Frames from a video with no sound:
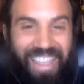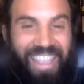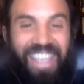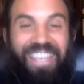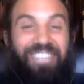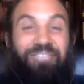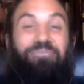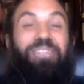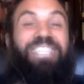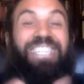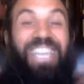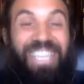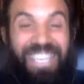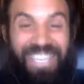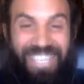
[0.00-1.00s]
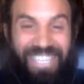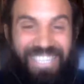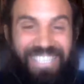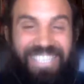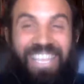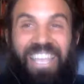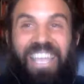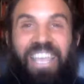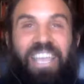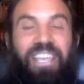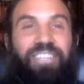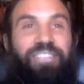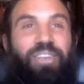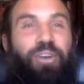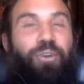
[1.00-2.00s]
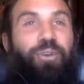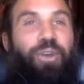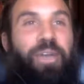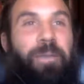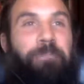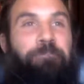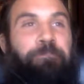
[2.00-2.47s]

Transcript: like it's ridiculous. So